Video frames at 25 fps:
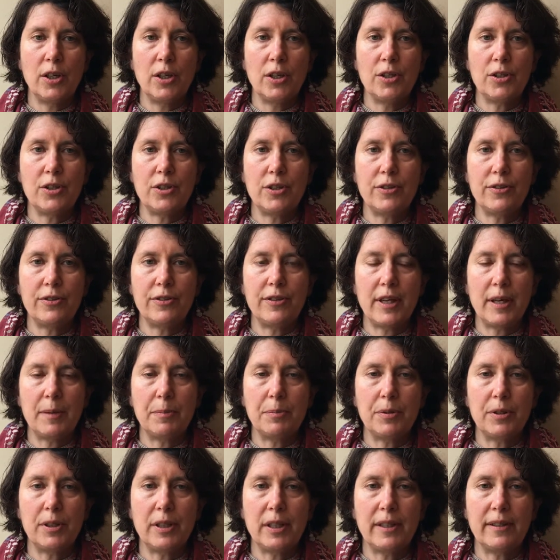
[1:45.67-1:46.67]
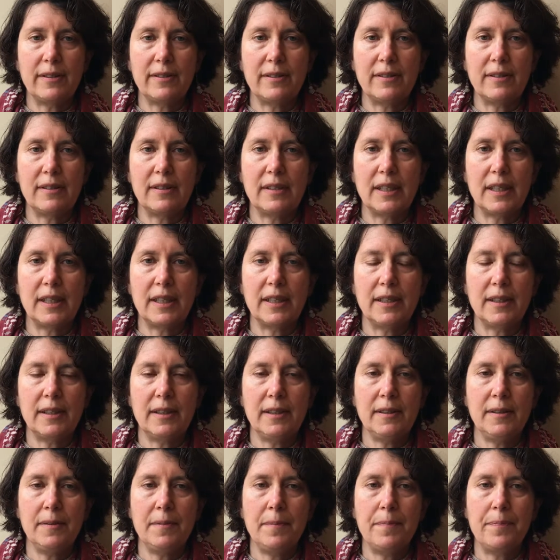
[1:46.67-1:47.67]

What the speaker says: should stay pretty still